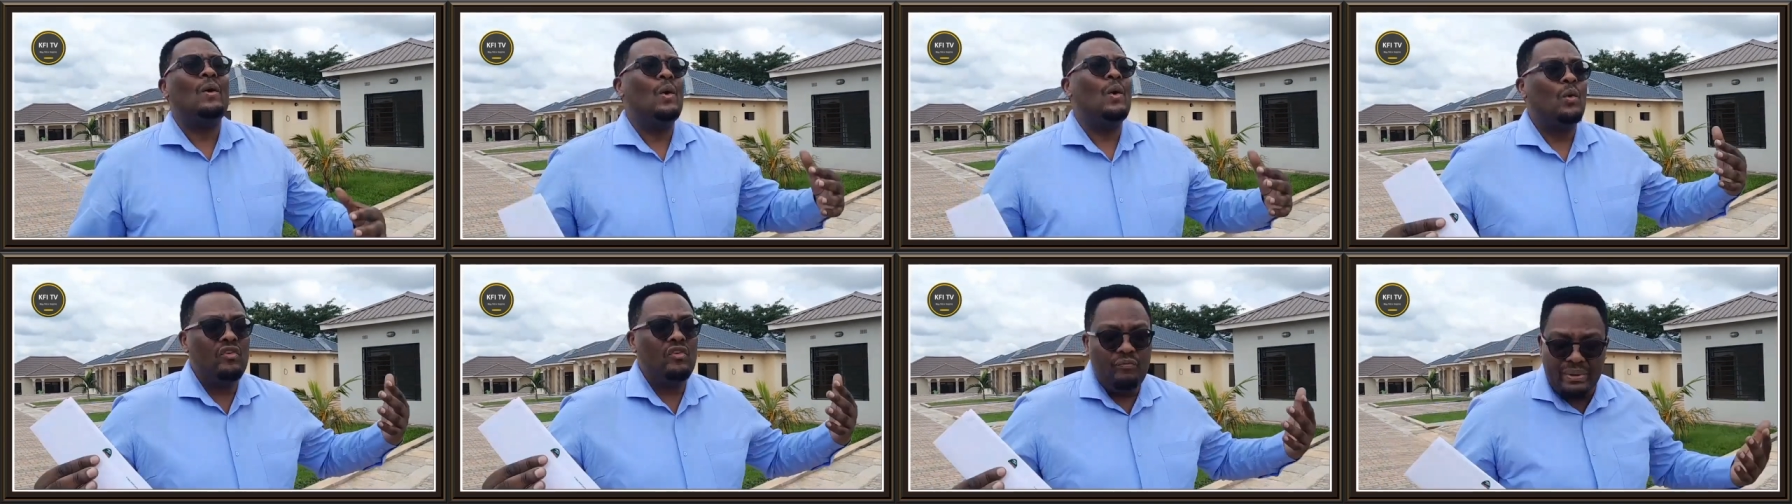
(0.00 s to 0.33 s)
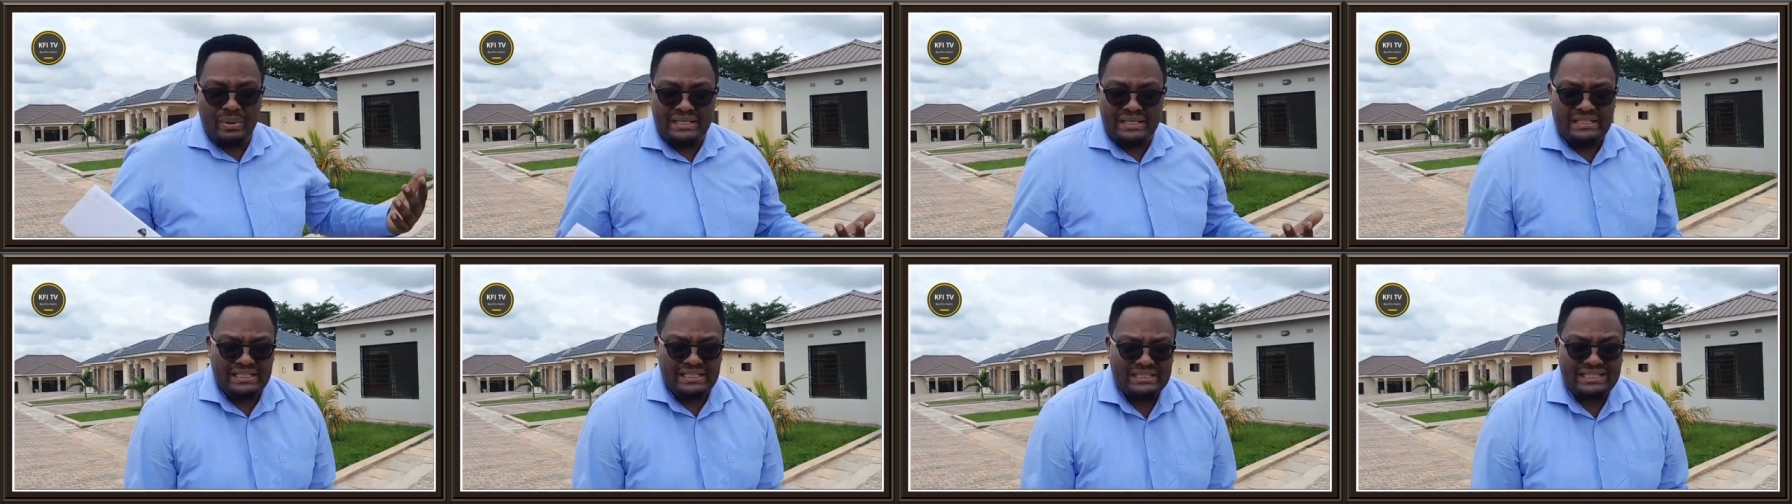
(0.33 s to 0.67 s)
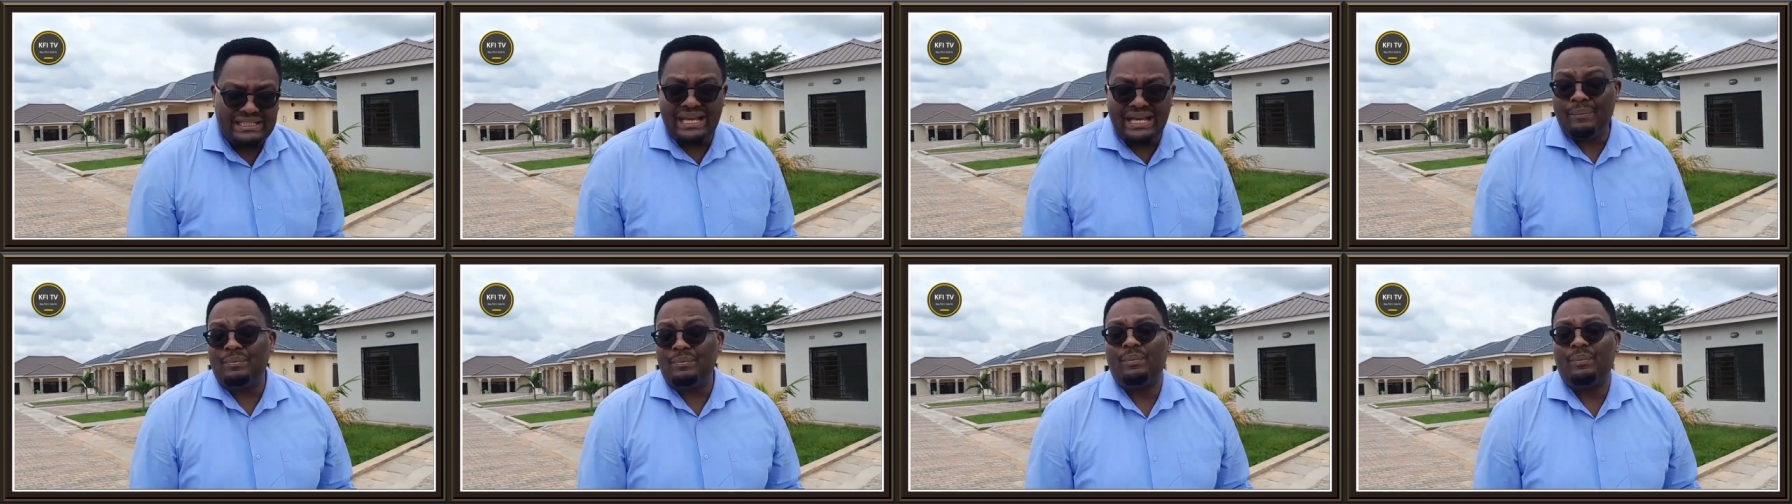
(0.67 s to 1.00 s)
We've been
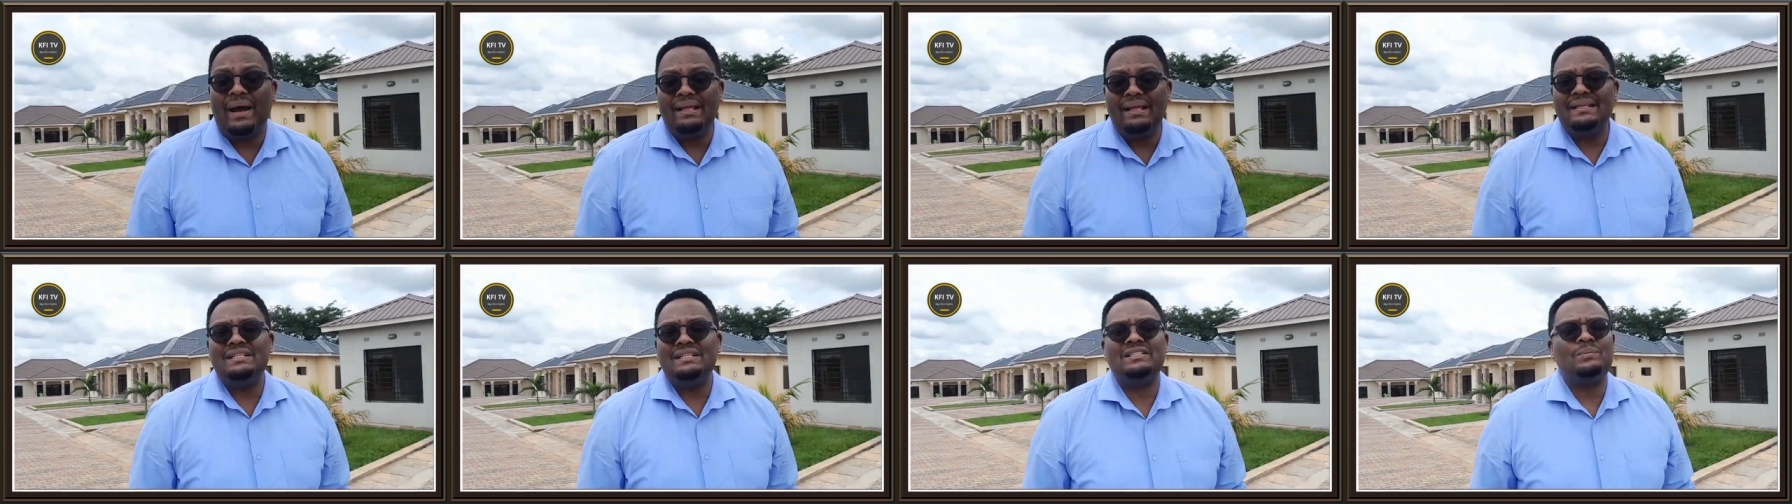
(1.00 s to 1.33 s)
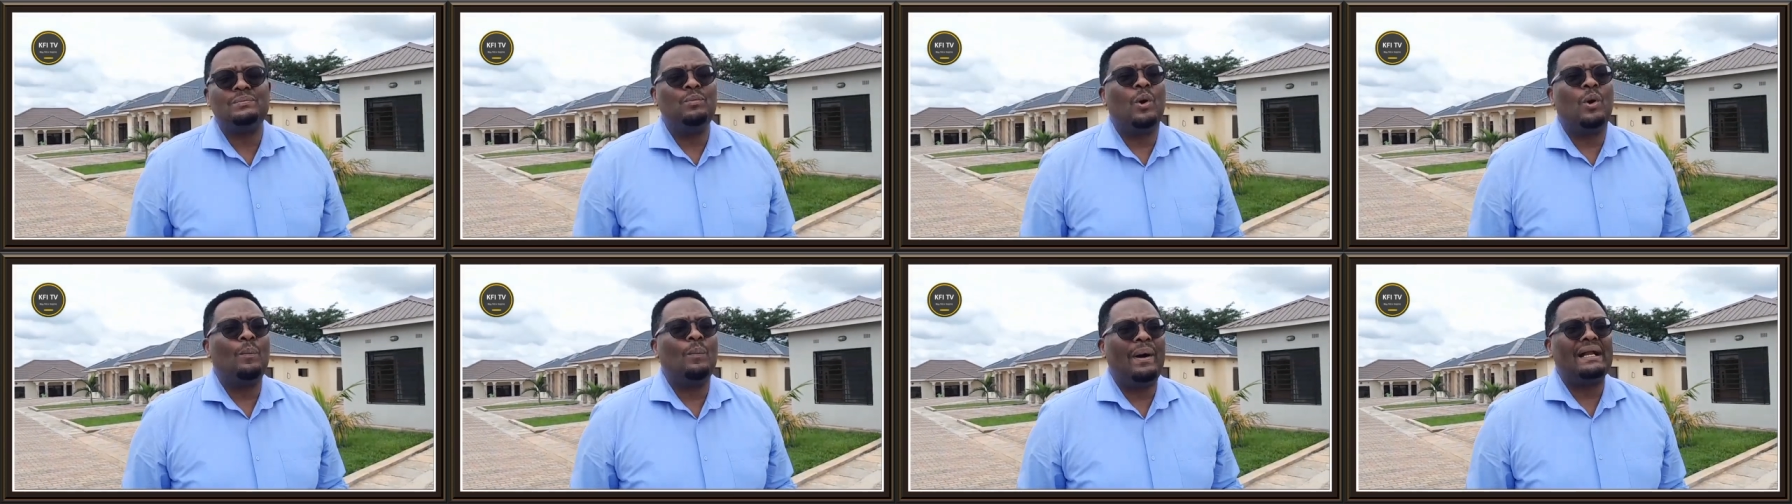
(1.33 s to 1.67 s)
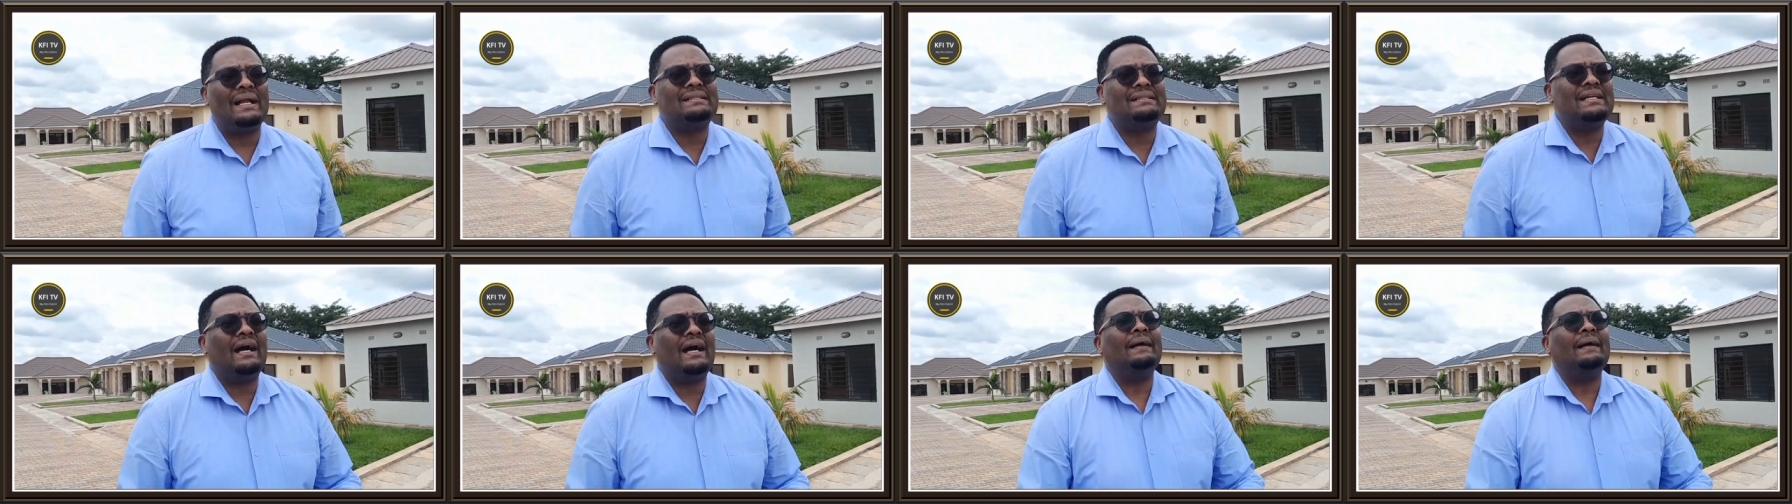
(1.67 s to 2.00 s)
disturbed by this small
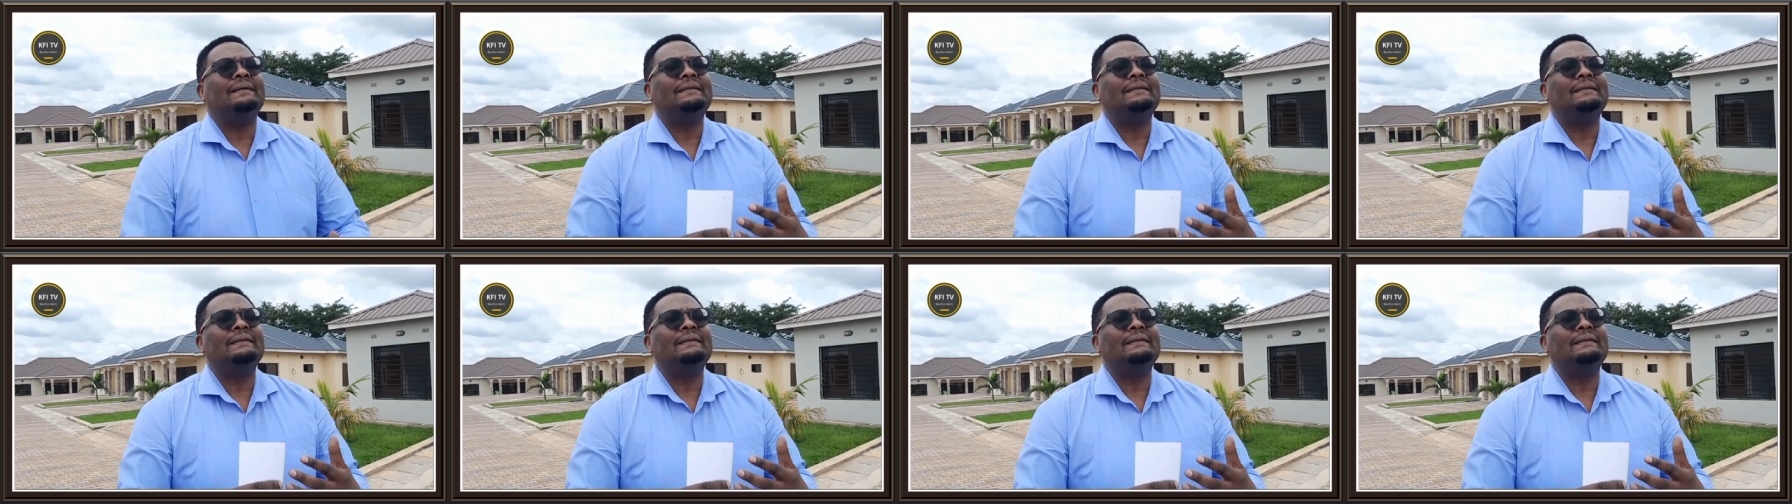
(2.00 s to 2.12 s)
matter,